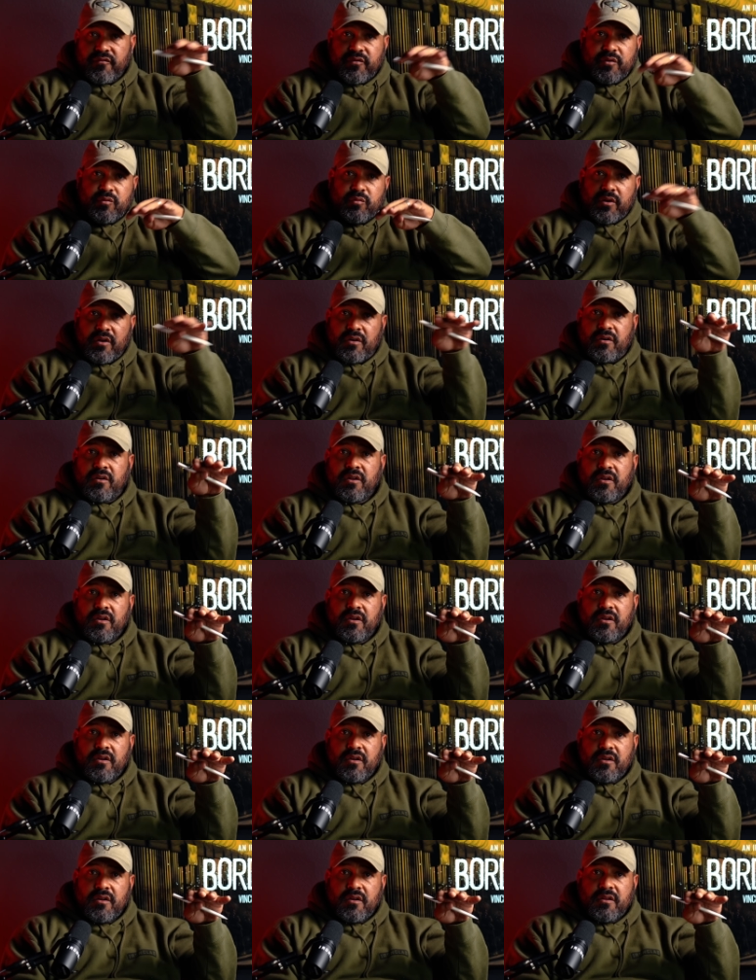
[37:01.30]
if you will.
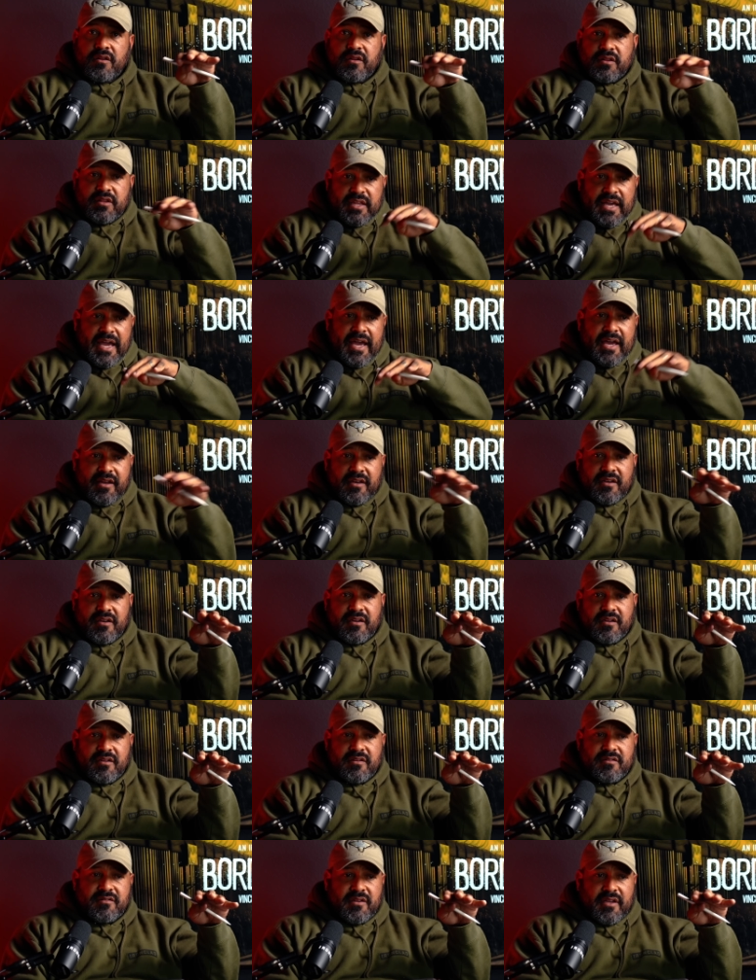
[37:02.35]
That
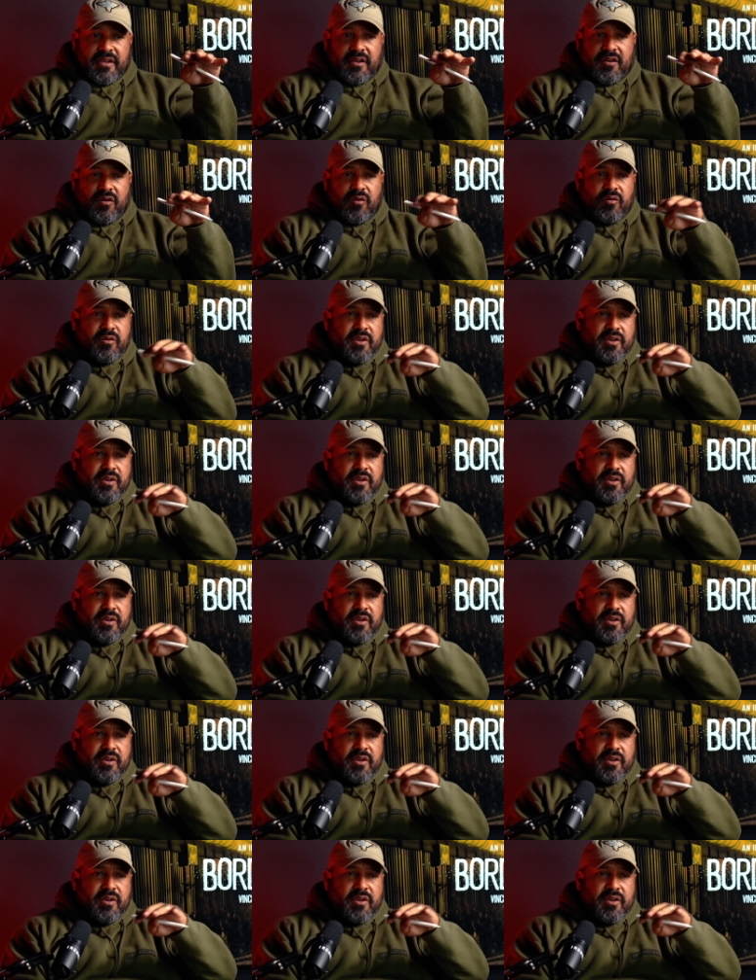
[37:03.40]
is like,